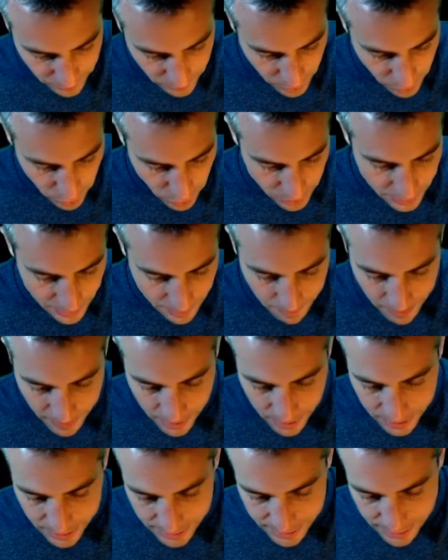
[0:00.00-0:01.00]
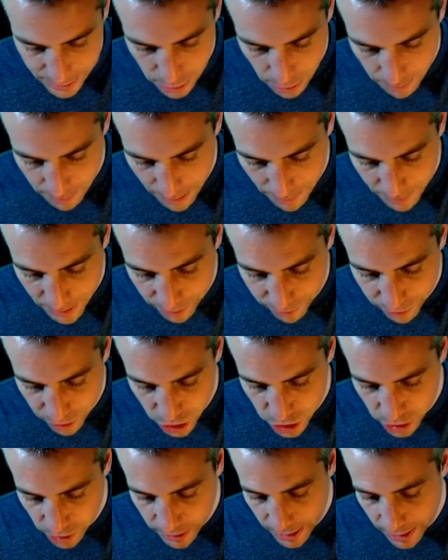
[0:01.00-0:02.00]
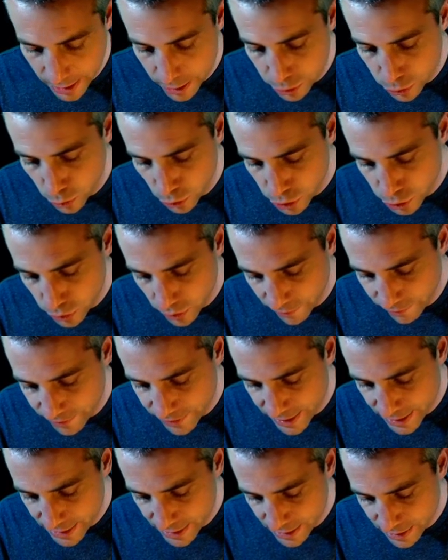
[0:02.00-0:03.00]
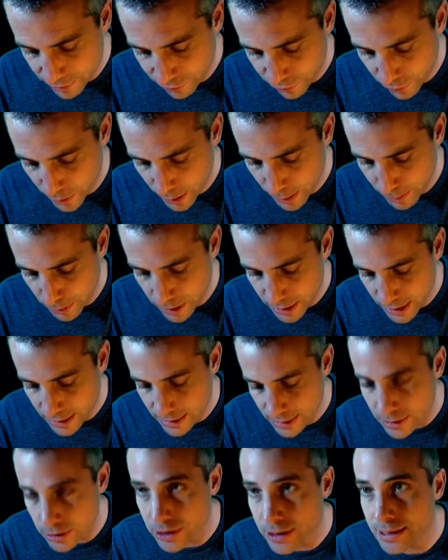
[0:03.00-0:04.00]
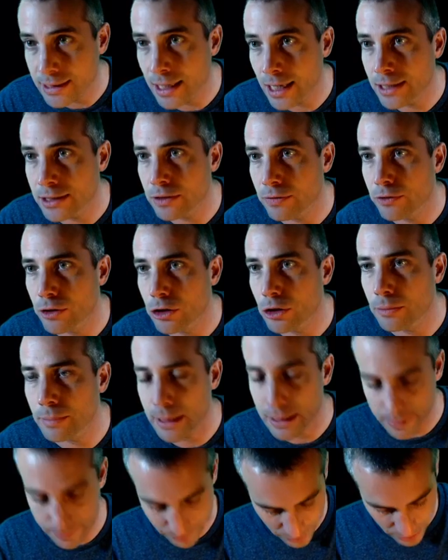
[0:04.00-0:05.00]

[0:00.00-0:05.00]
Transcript: Okay, this is a mapping function, and you also have this variable that is the size of the domain.